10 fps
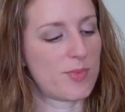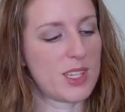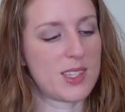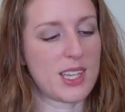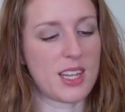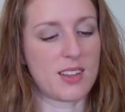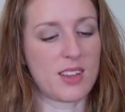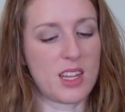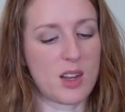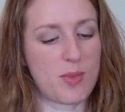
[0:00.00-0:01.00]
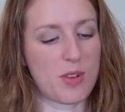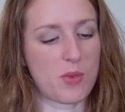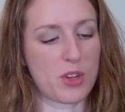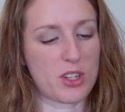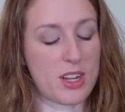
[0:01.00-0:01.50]
This did get a little bit of
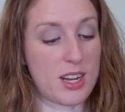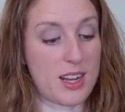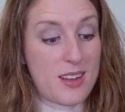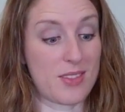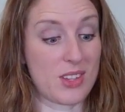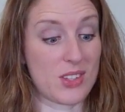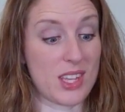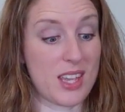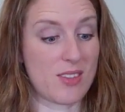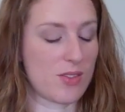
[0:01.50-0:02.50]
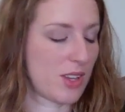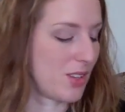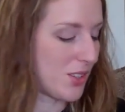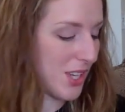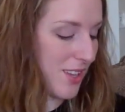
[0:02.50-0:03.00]
work on it, obviously,
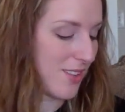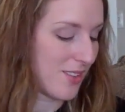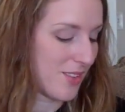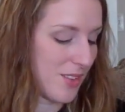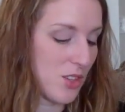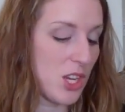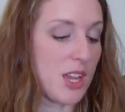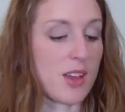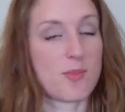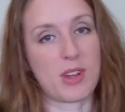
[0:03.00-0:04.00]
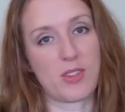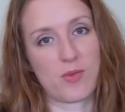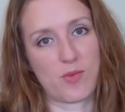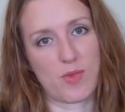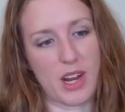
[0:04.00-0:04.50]
because, gee, I'm not
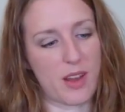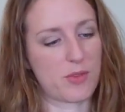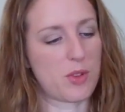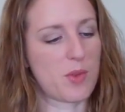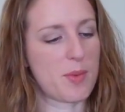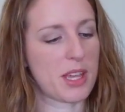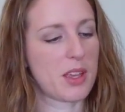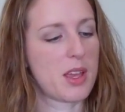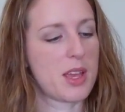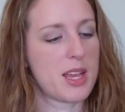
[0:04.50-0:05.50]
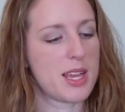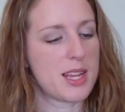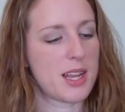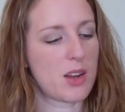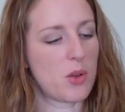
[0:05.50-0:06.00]
right after the ribbing.
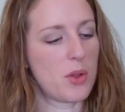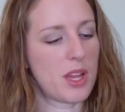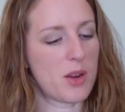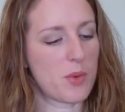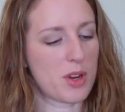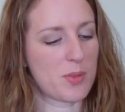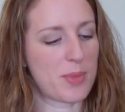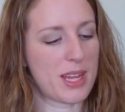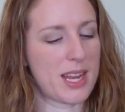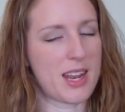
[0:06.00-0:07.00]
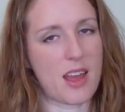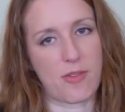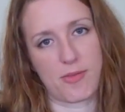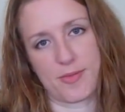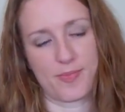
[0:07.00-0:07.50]
Not a whole lot of work, but
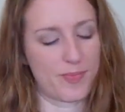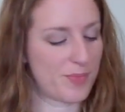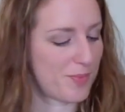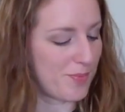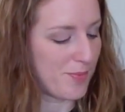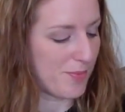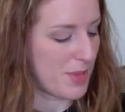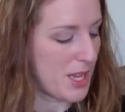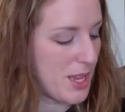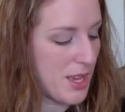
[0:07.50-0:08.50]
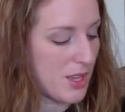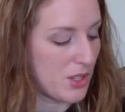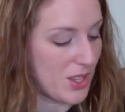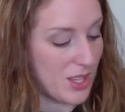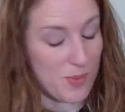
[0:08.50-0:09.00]
enough.
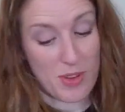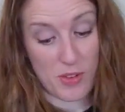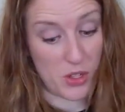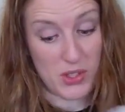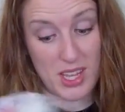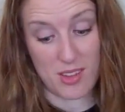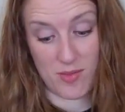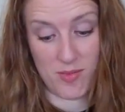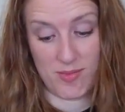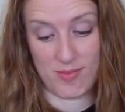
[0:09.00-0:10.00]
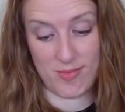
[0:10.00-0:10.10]
So that's my first thing.